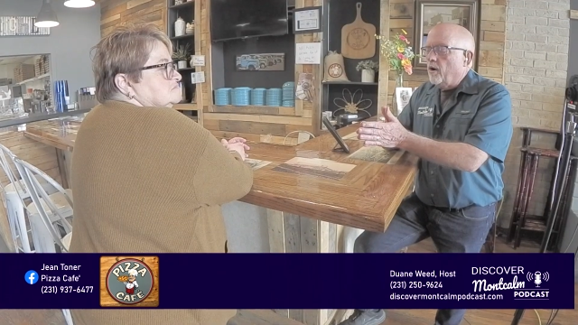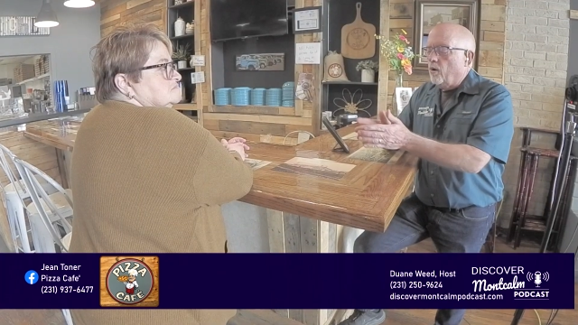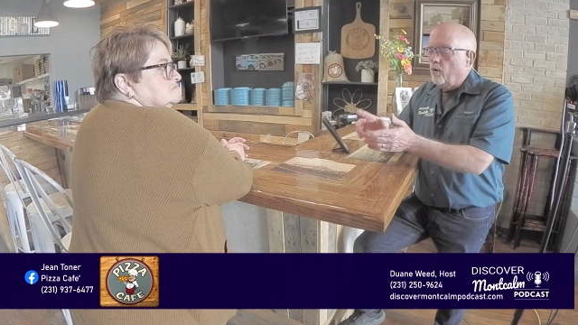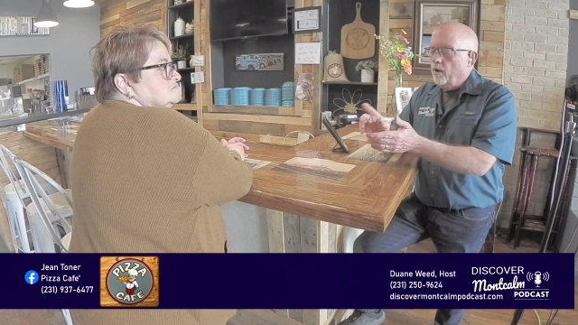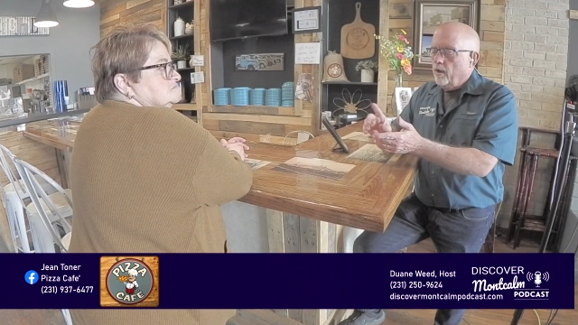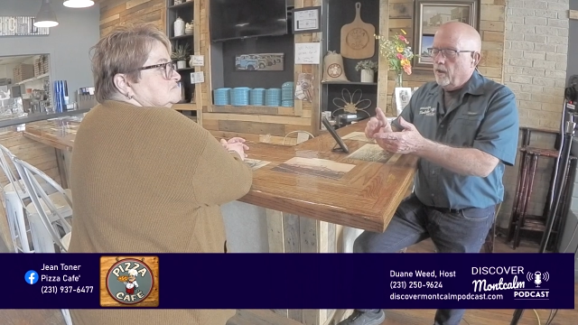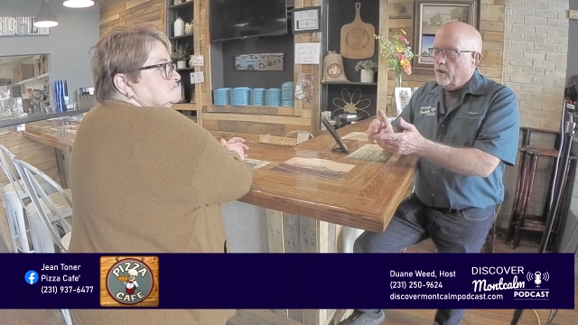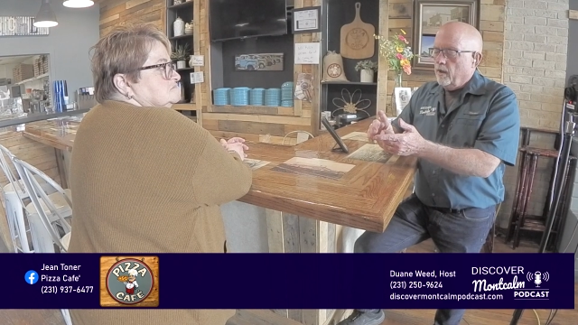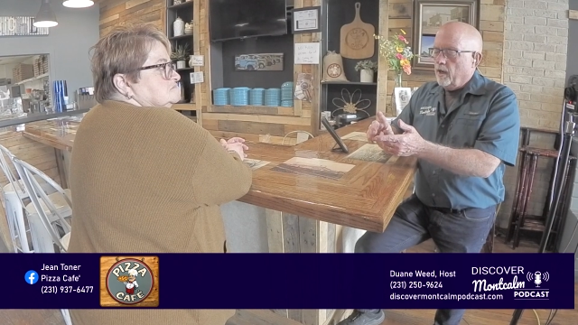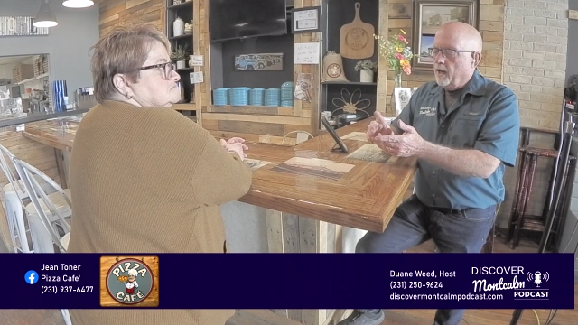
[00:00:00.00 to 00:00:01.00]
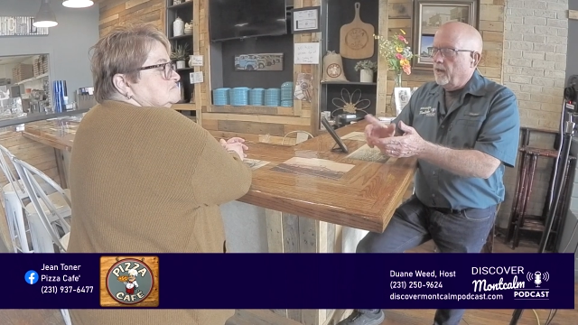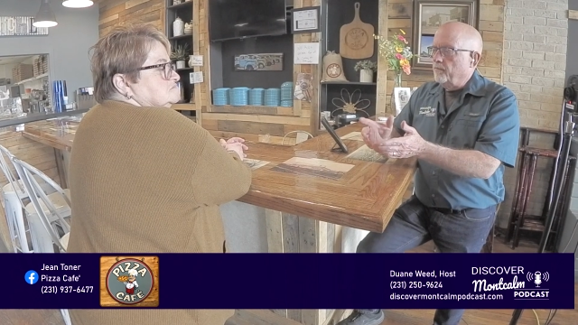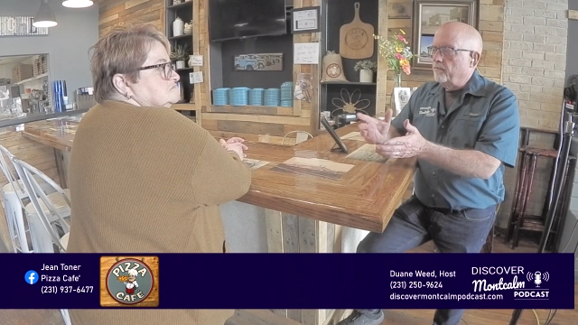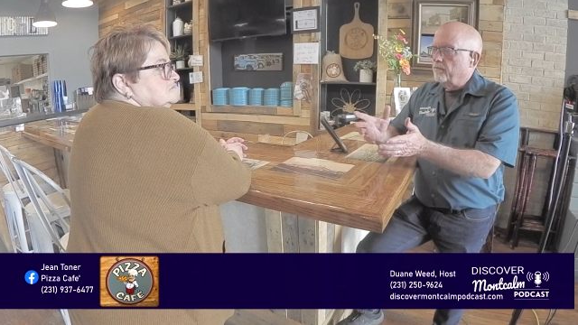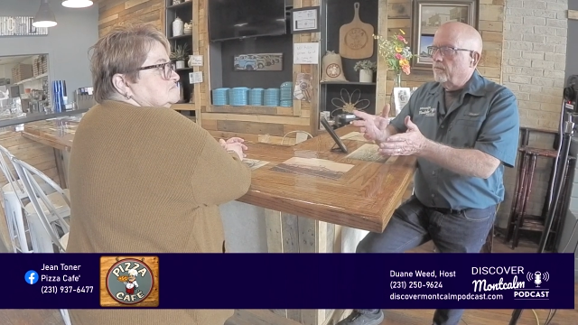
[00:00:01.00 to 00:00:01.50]
Speaker 1: go,
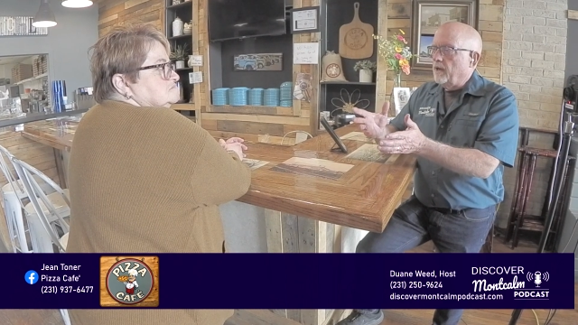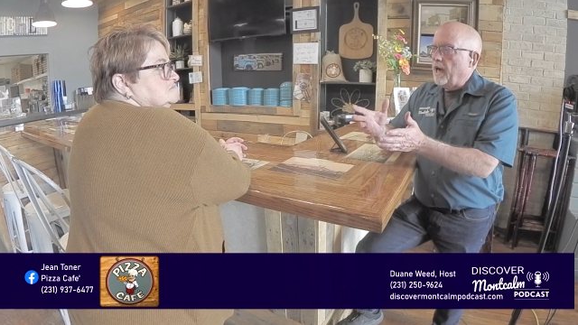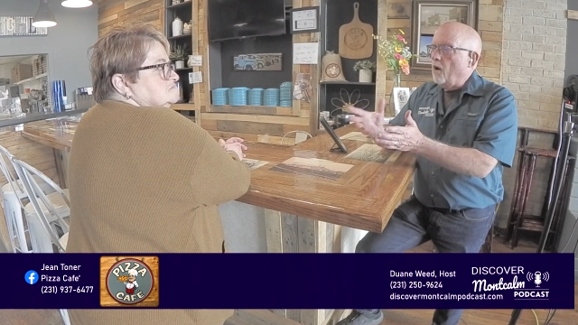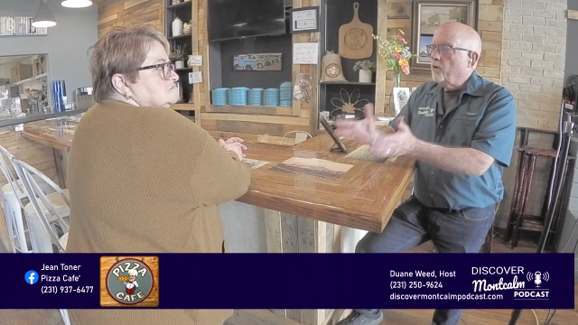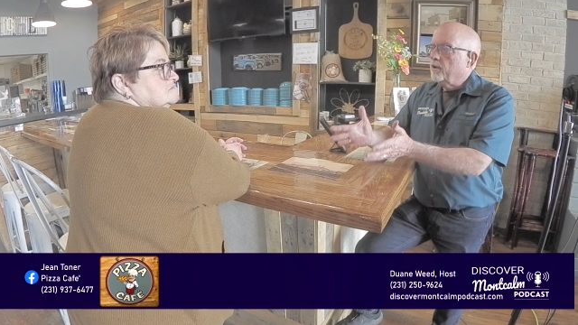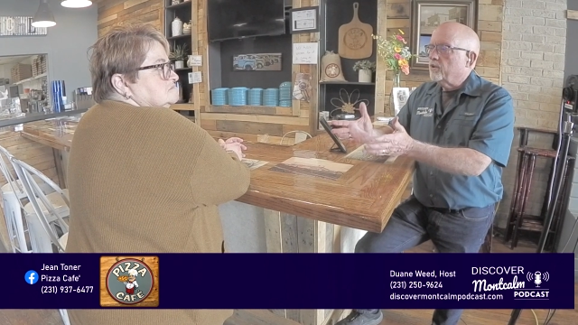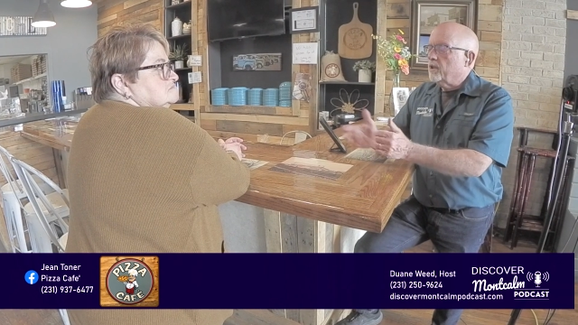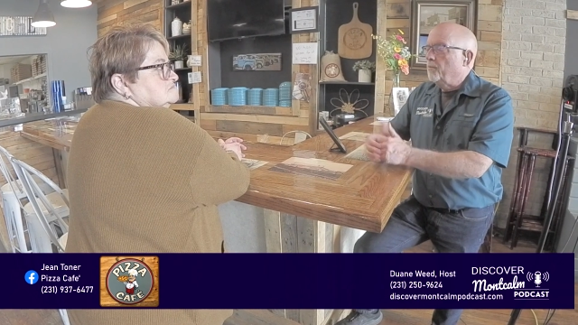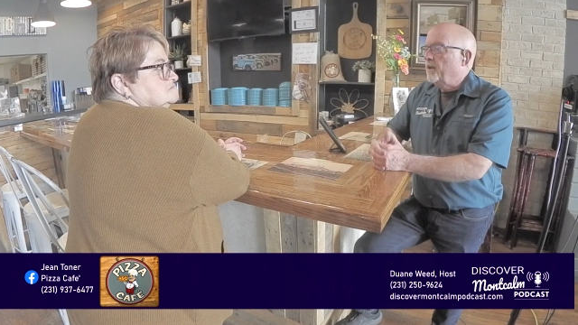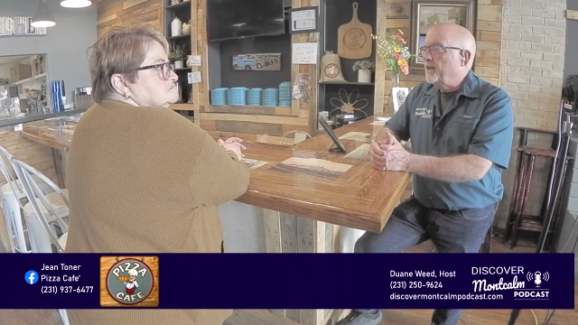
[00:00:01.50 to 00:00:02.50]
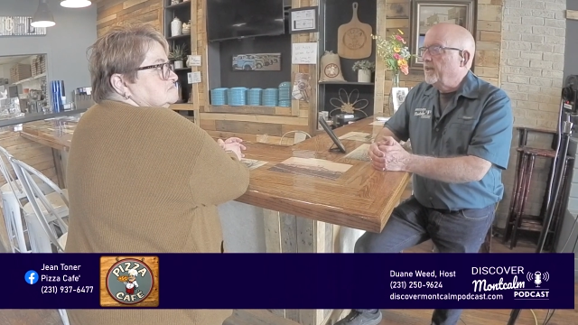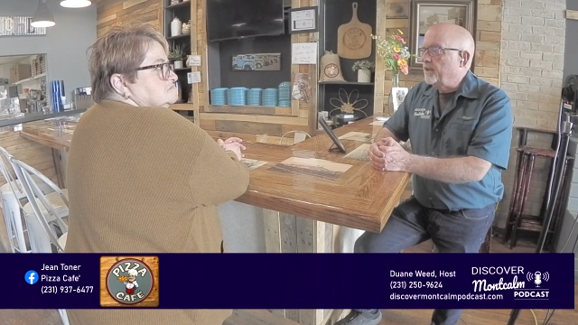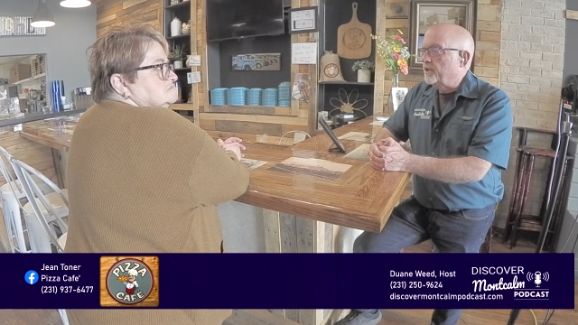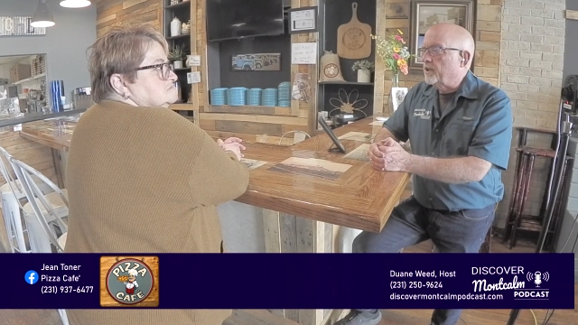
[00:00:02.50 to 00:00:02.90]
um, how can somebody get in